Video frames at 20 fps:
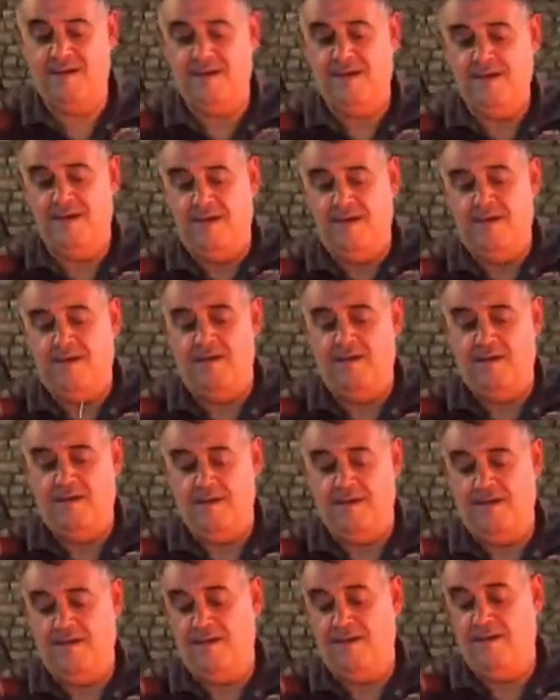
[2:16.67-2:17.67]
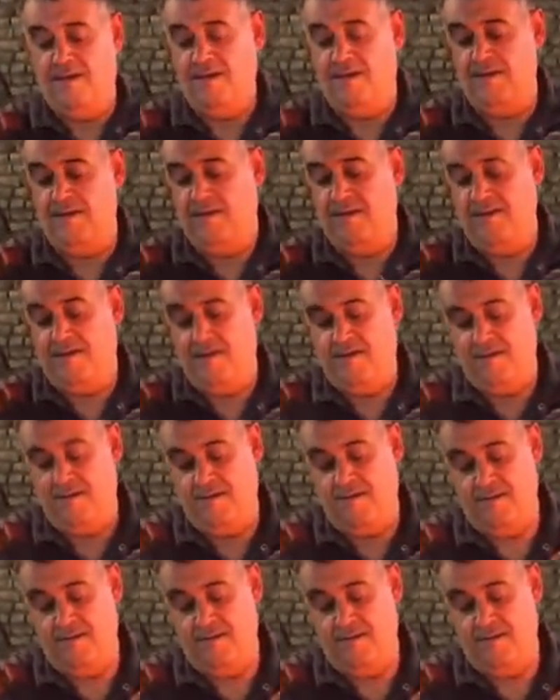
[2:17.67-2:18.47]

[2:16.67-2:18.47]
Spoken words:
No one is speaking in this clip.